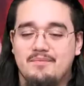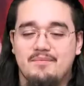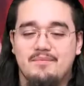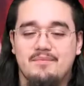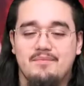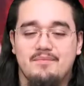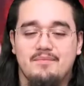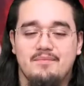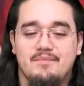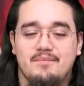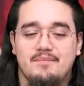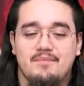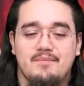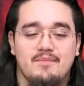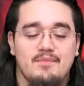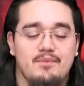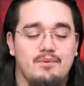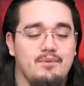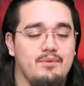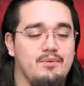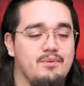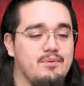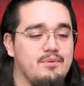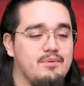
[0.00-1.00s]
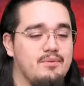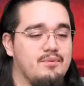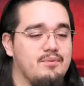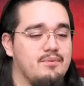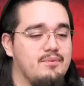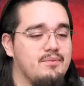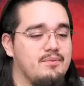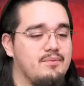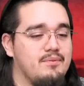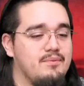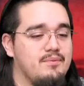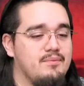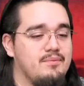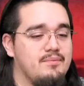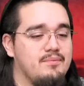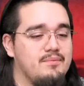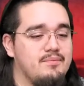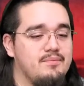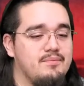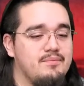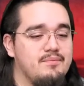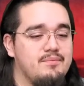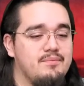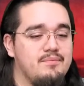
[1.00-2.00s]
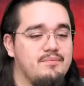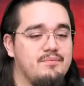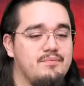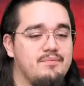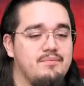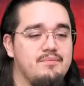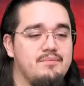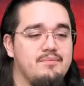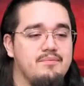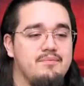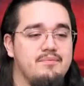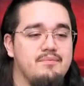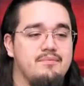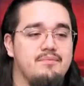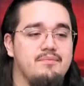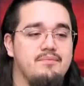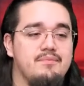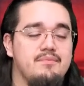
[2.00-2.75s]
[no speech]